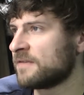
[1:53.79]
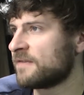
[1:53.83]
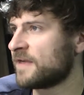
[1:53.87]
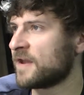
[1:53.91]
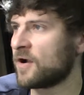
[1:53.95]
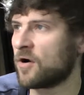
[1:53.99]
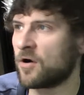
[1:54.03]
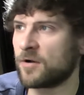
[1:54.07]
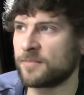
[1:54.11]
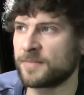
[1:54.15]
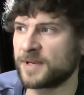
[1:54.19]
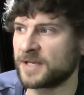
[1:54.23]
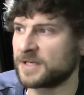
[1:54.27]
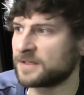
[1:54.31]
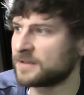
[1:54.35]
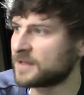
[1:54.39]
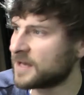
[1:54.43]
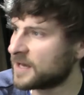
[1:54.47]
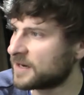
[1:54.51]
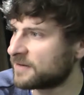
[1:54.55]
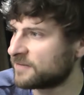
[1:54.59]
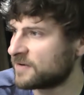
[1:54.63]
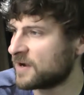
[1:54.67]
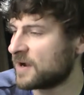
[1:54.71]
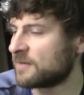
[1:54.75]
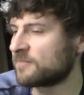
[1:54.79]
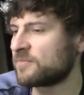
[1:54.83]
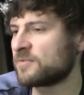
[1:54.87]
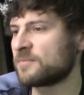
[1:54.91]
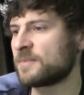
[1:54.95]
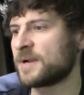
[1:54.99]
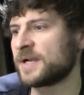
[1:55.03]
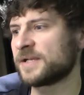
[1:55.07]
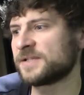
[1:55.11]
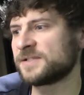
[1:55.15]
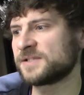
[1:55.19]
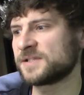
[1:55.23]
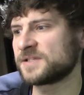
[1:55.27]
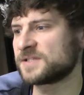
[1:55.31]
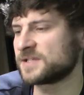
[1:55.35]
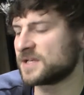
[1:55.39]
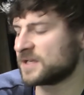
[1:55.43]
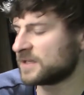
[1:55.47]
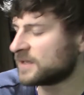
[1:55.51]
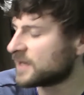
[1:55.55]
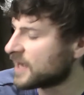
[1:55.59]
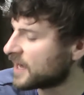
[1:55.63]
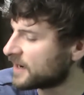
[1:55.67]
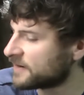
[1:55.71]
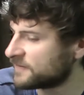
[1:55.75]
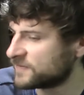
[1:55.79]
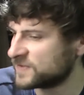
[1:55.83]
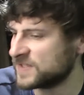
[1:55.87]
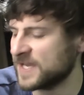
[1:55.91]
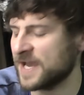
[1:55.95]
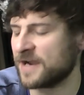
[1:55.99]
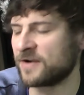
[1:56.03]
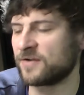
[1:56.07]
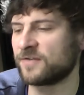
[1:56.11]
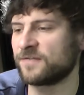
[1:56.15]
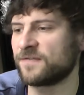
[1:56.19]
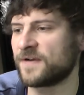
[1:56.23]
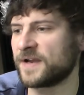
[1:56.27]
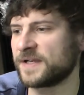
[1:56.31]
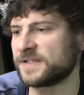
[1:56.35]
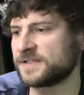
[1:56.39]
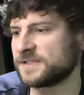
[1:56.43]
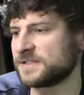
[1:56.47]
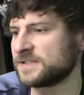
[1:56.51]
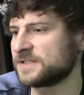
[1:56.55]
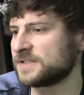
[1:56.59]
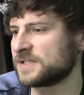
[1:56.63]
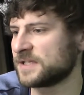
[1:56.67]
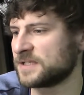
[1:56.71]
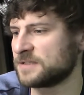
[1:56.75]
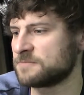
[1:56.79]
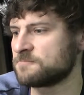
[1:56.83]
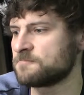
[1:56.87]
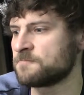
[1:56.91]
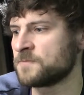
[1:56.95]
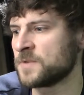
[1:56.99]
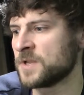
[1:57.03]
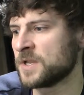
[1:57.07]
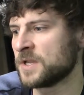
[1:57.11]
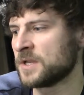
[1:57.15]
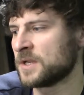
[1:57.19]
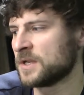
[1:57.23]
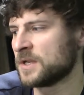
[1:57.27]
they all made a lot of compromises and a lot of sacrifices, and,